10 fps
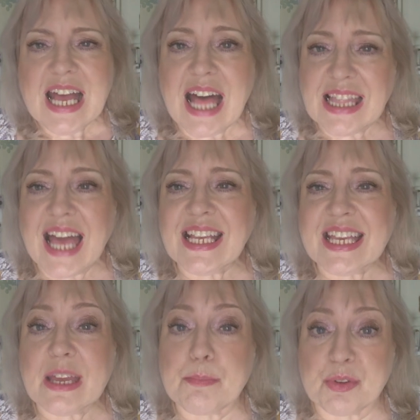I
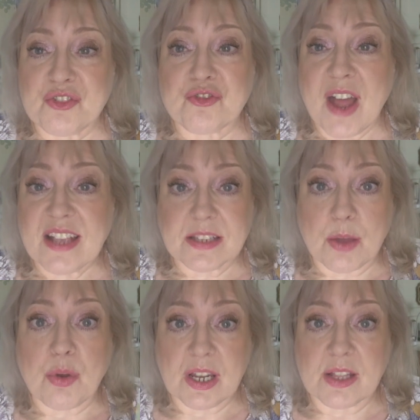like it, but it dries
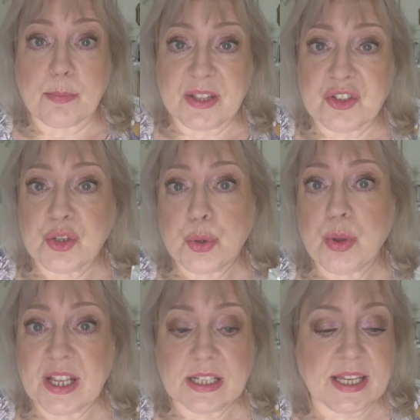out a little bit too
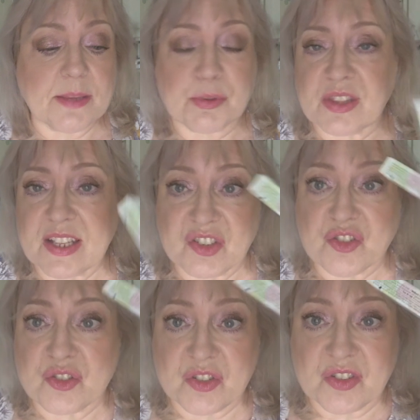quickly, but this
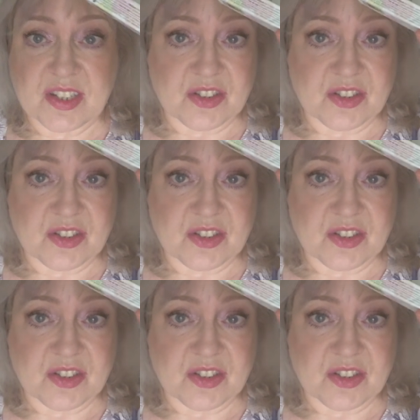doesn't.